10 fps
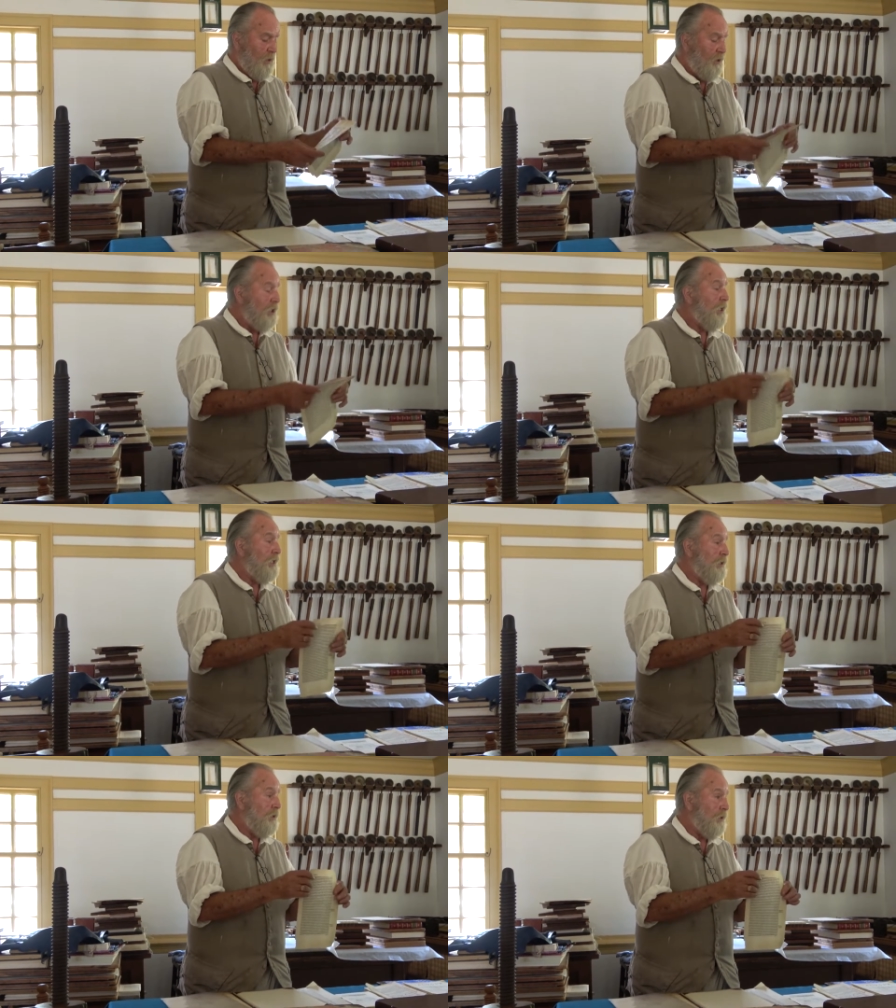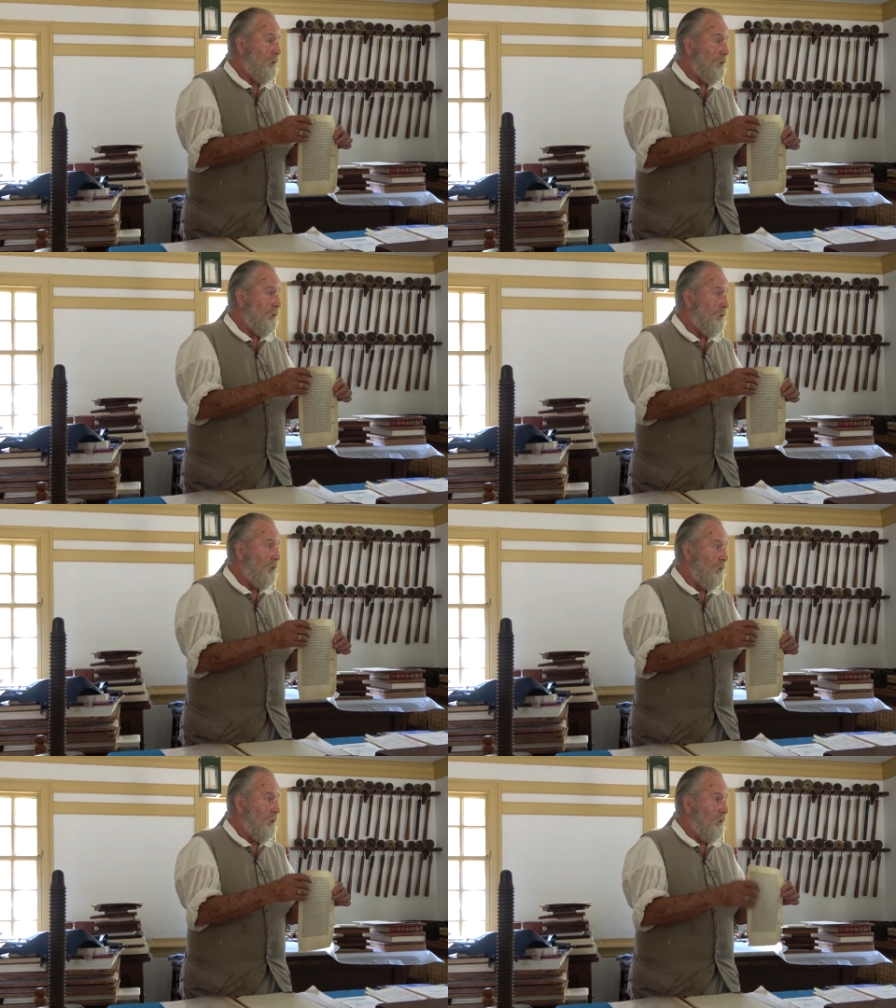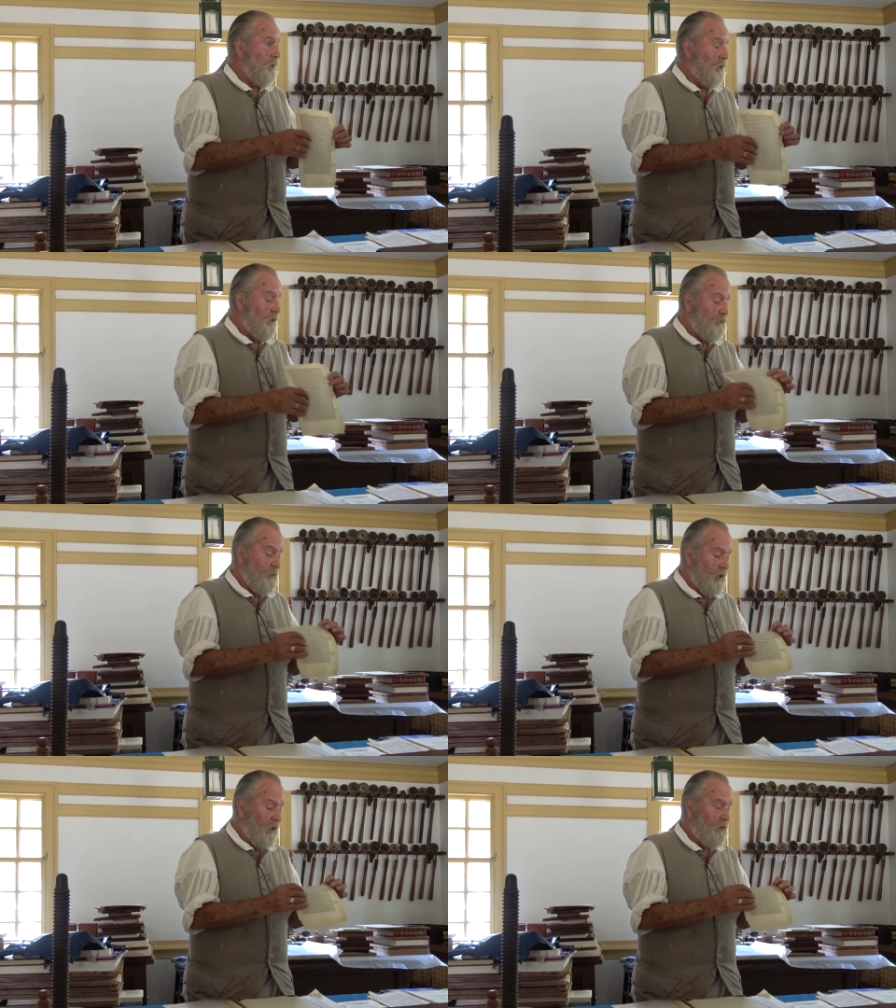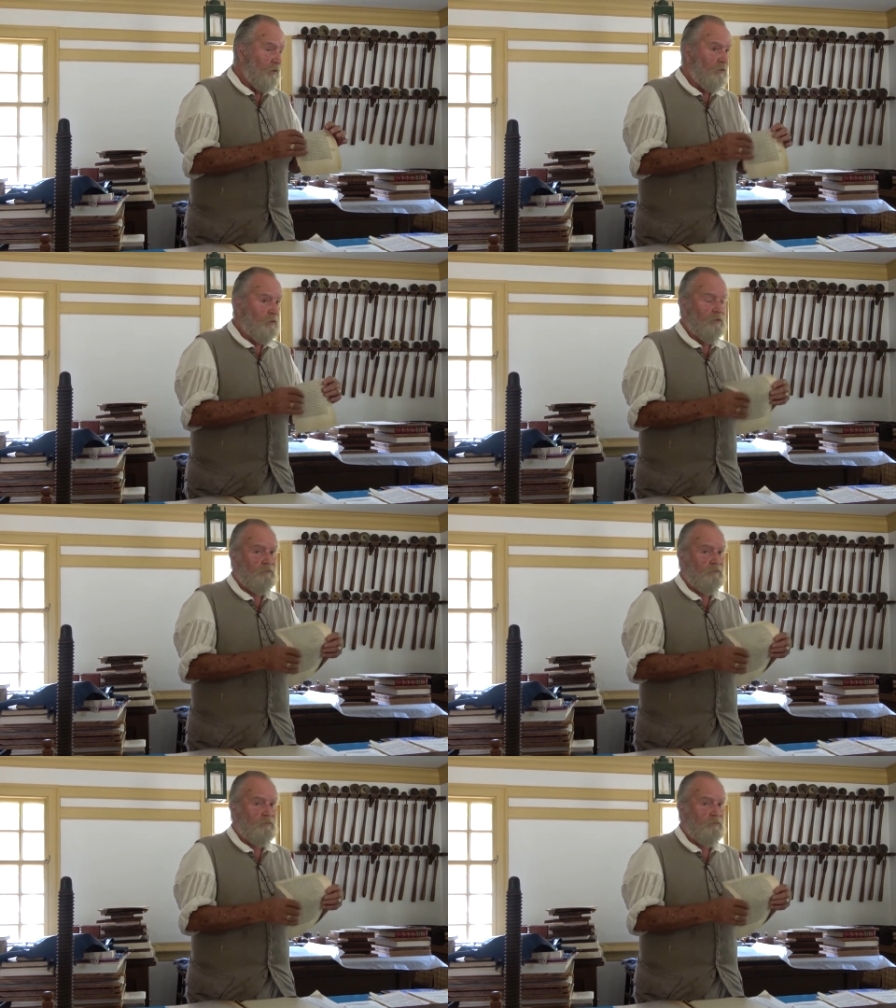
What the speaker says: and clean. It's been handled